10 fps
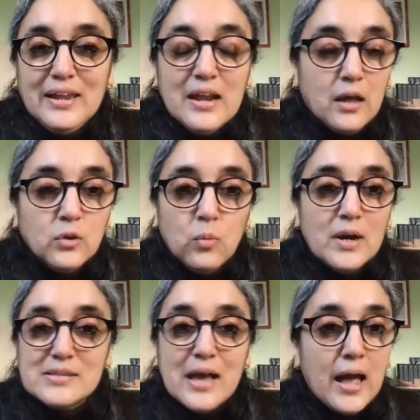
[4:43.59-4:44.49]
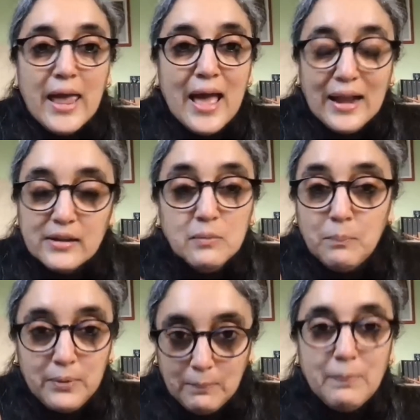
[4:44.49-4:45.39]
In other words, I
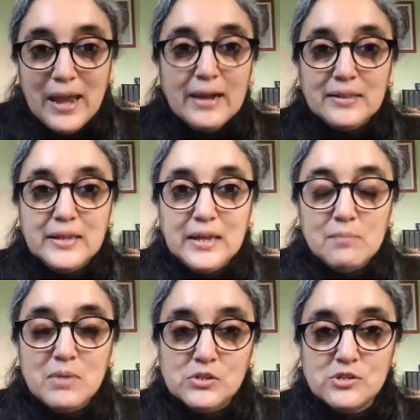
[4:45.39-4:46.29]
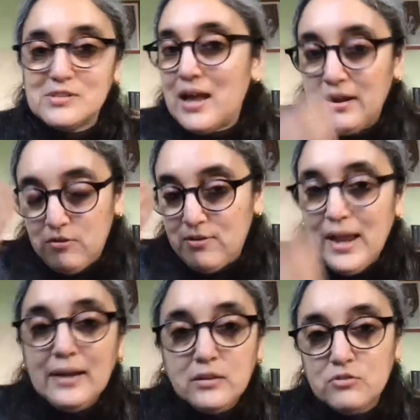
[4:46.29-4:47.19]
hadn't prepared the images. I'd
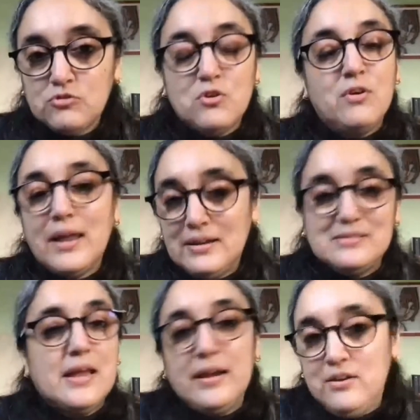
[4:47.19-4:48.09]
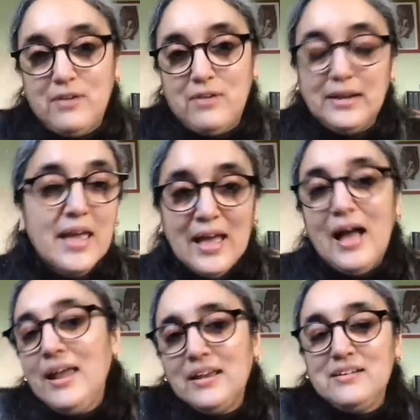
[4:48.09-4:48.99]
read the story and decided, right,
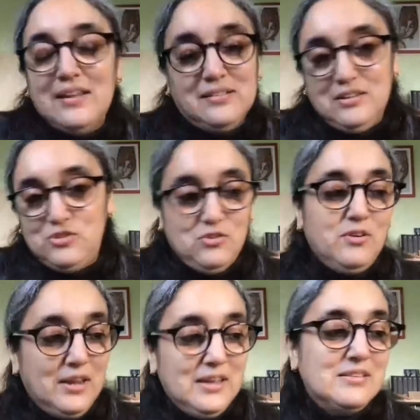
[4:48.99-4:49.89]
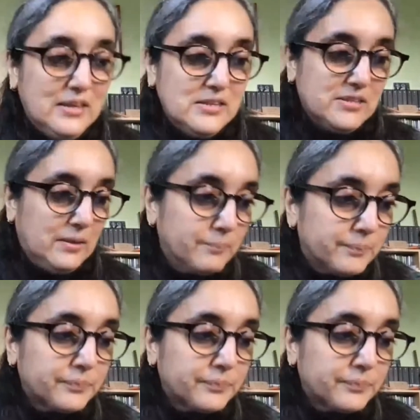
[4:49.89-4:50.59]
I can tell the story. It's easy.